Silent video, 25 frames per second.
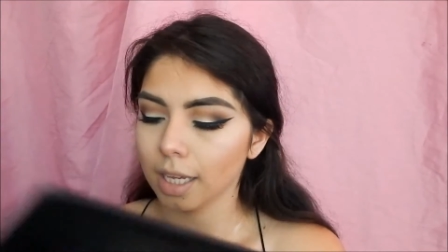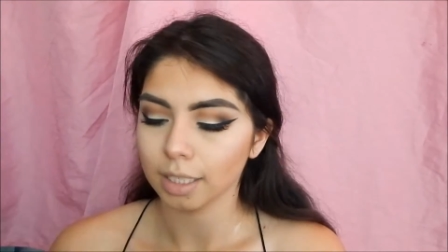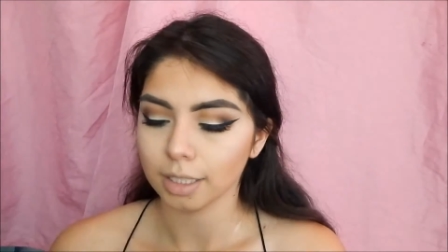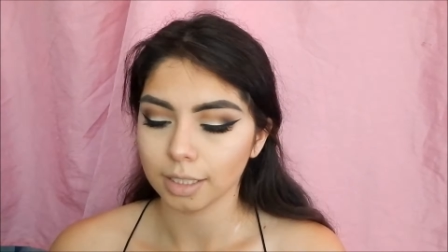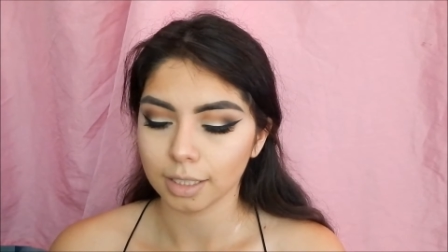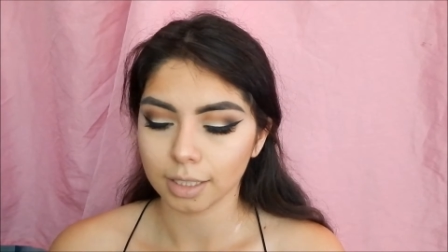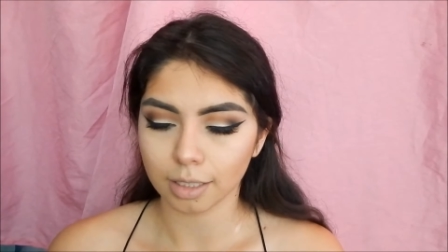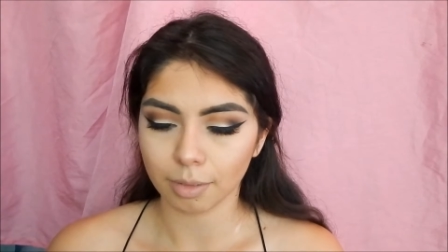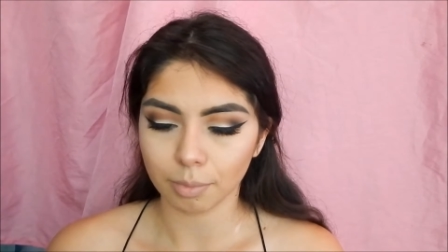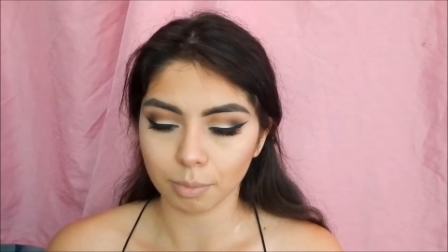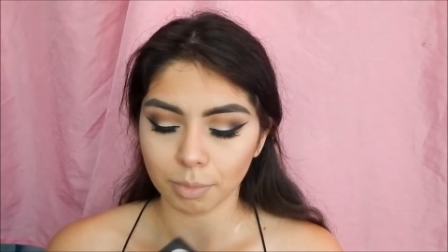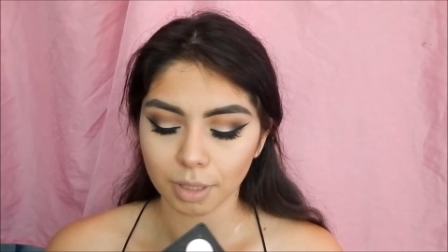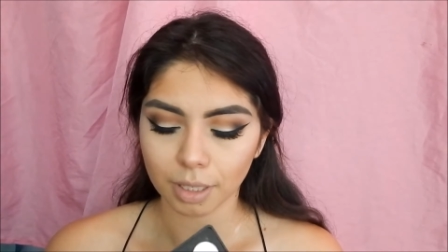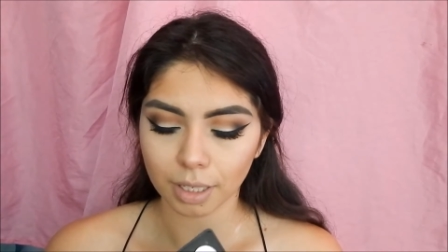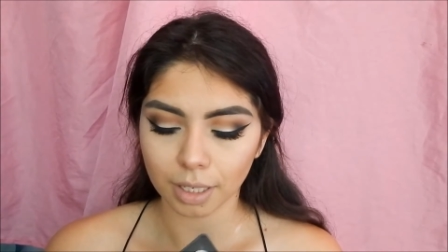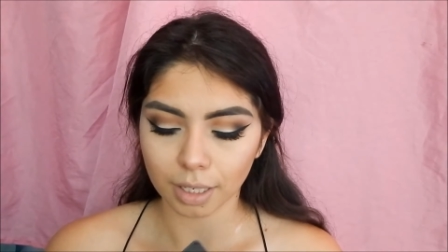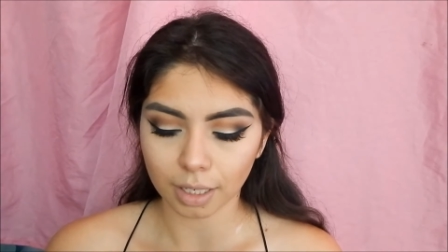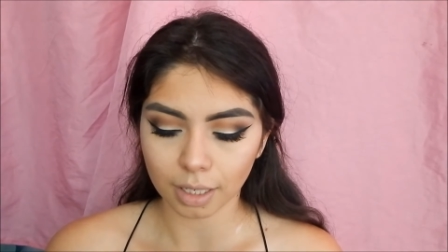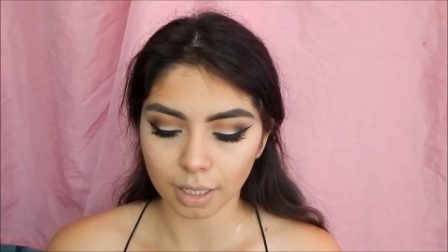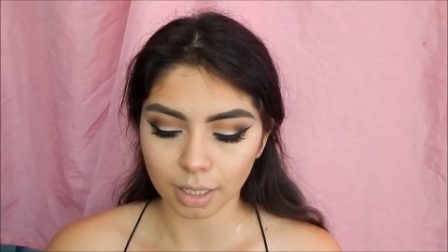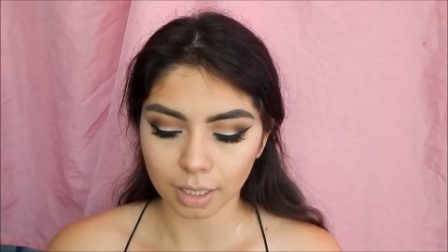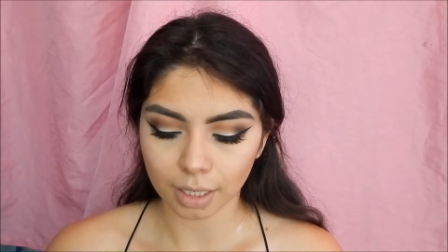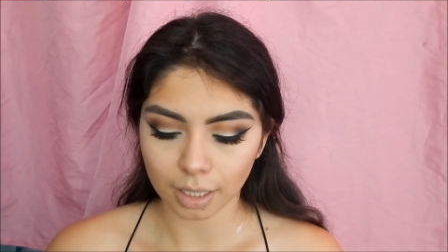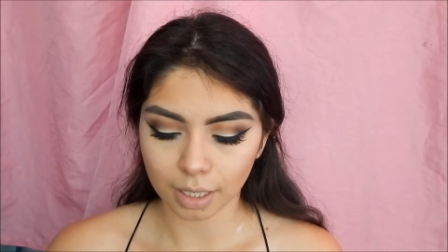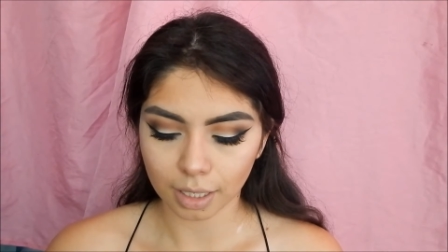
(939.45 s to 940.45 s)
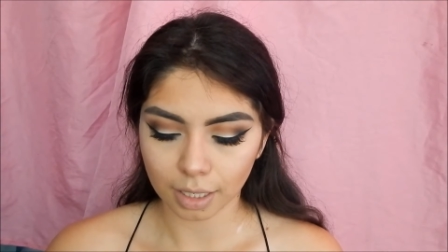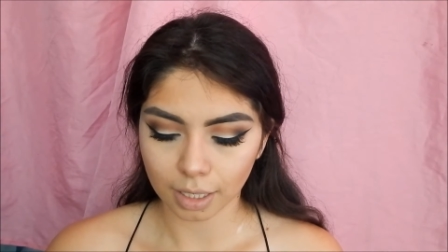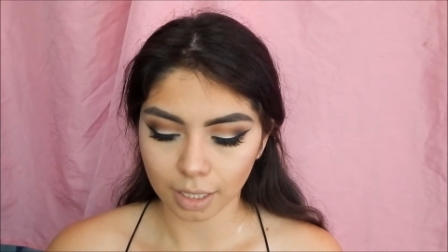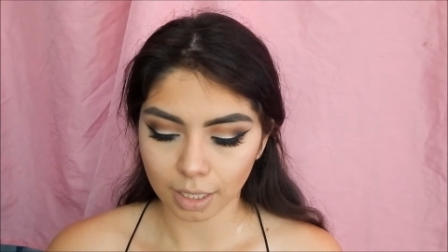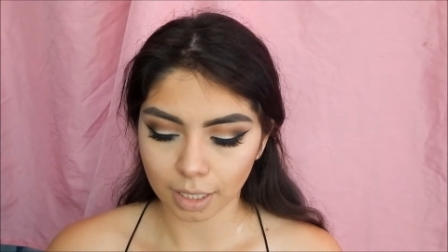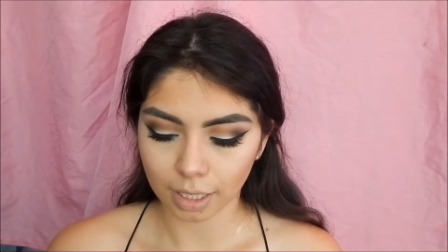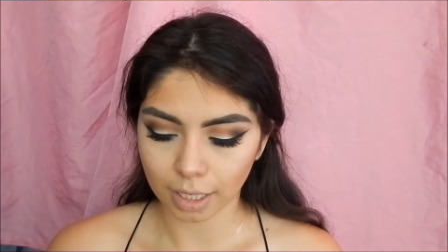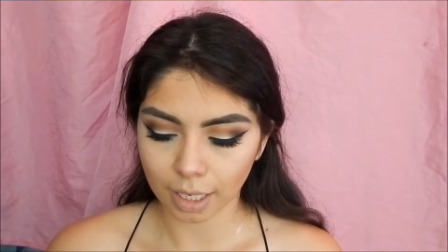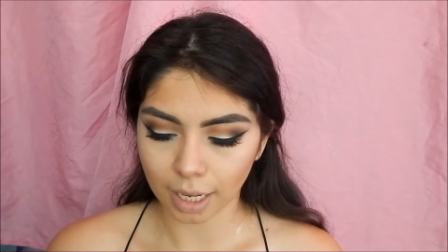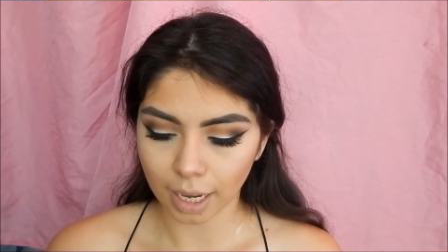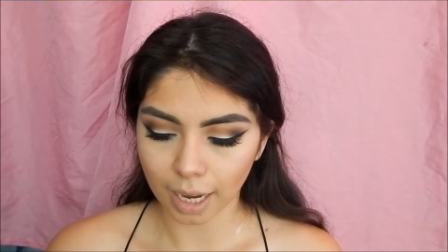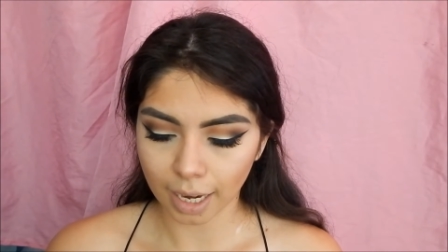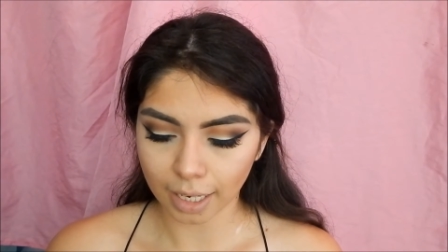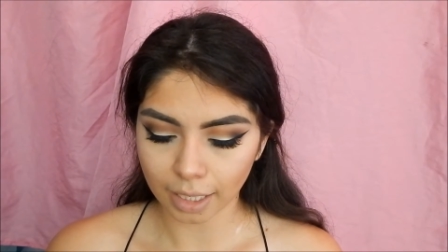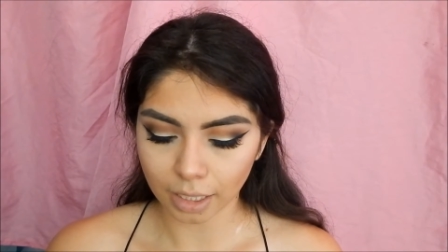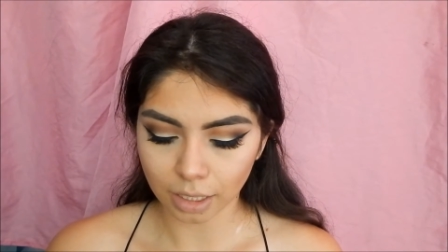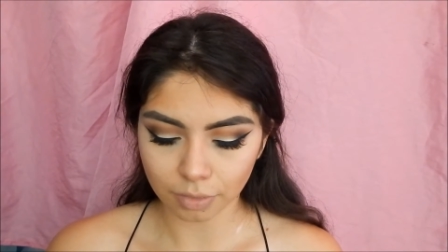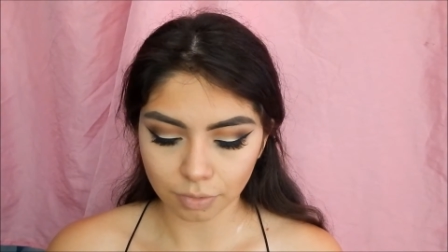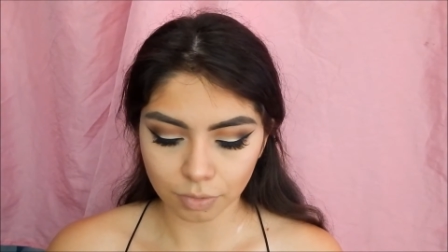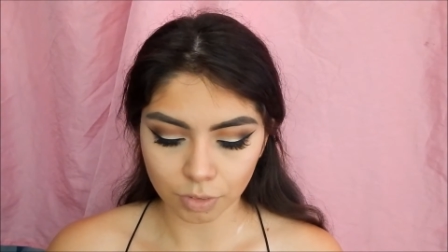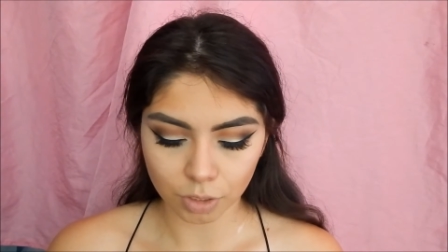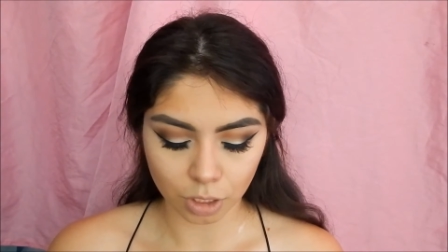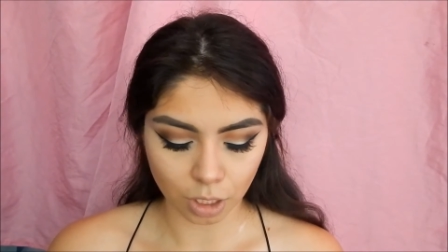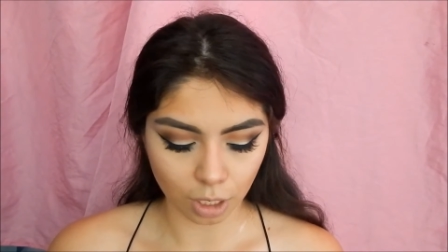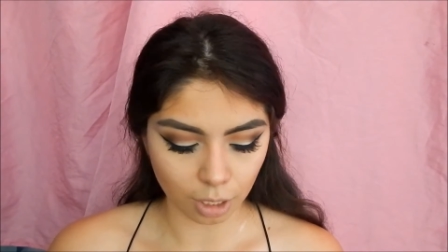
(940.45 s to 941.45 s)
something kind
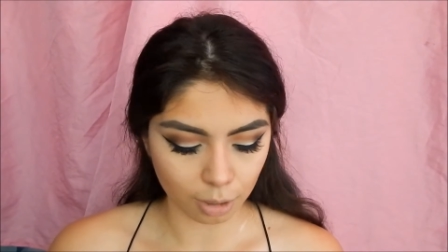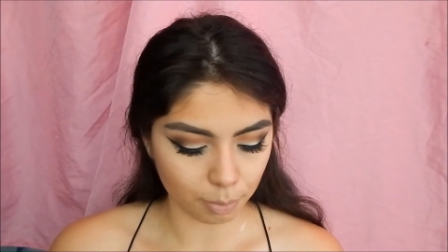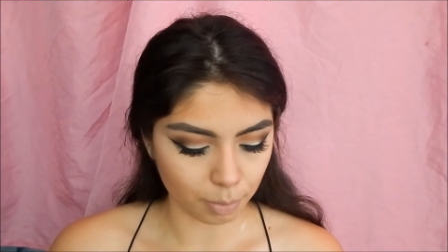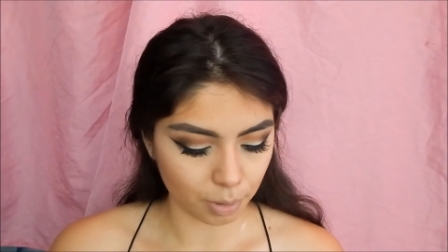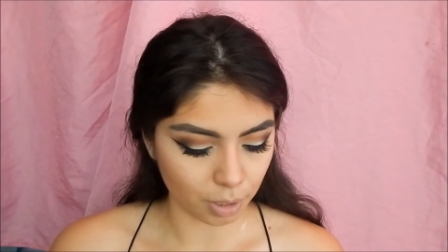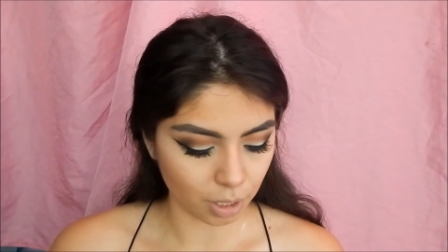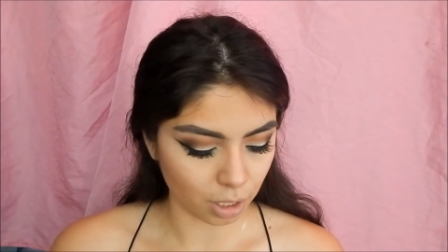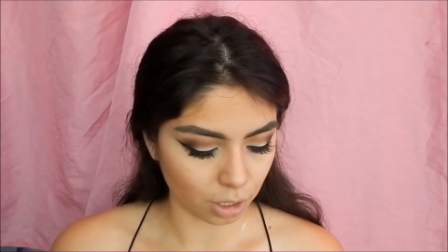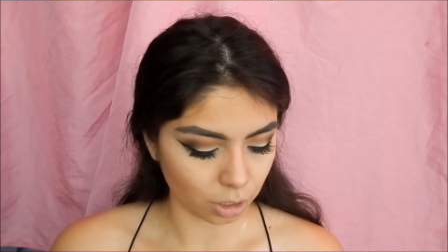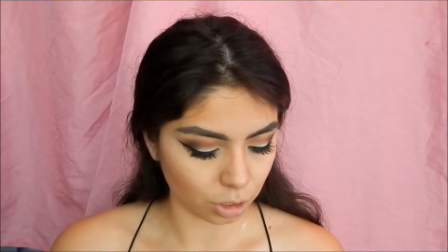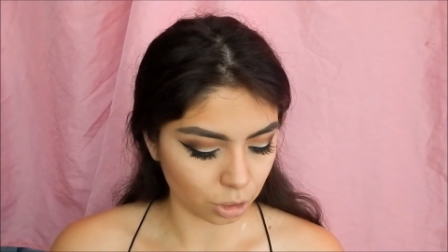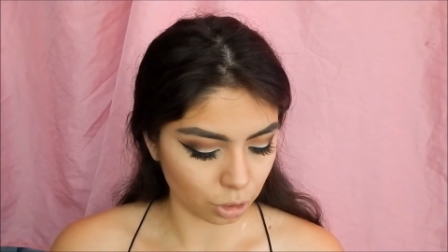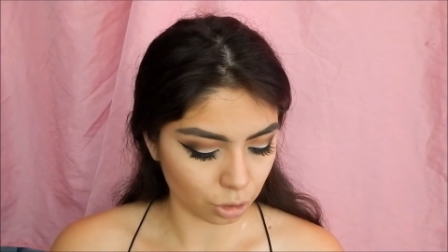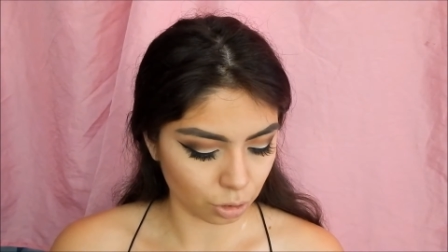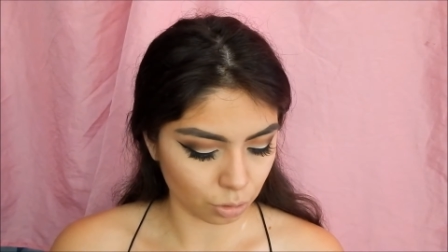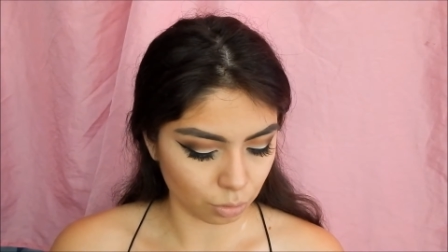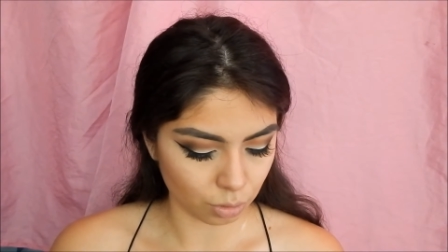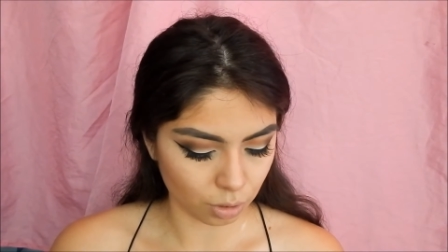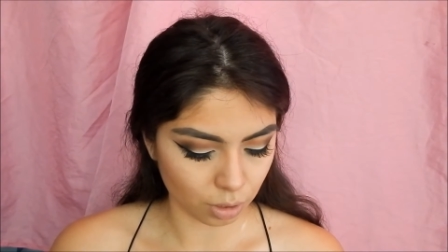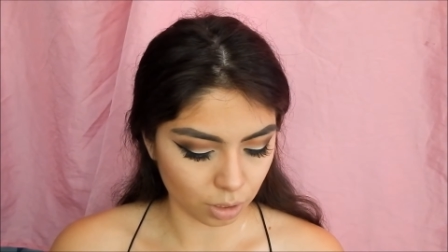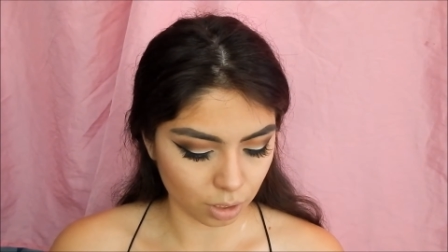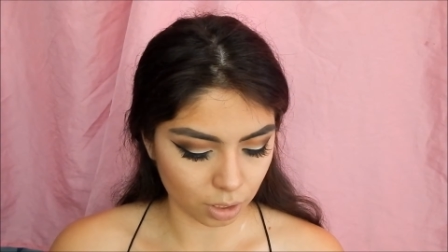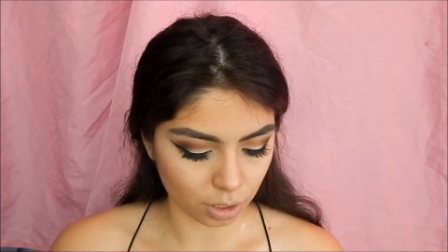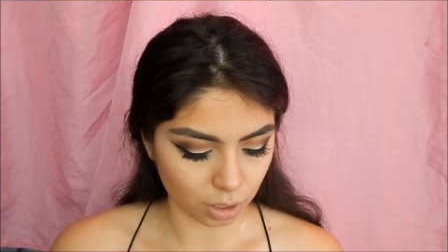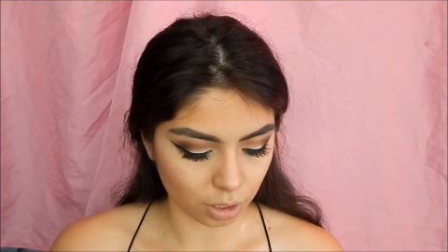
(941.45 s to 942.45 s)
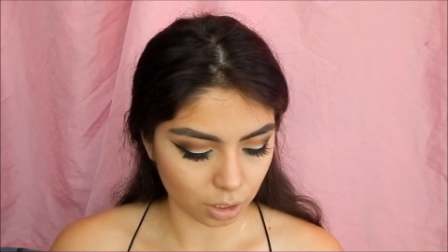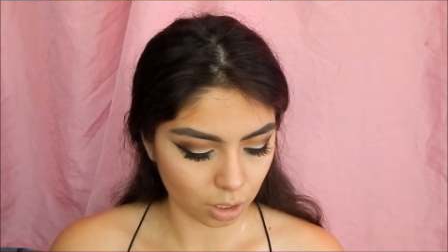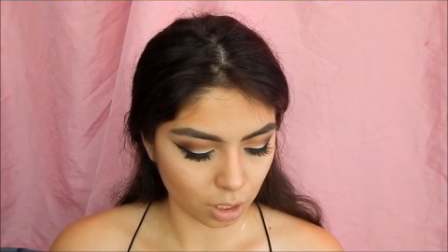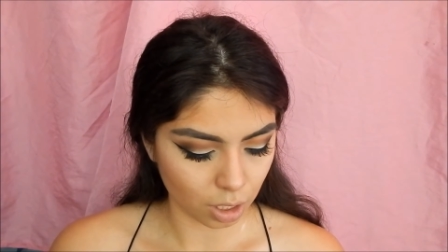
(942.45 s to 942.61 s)
of dark but not too dark.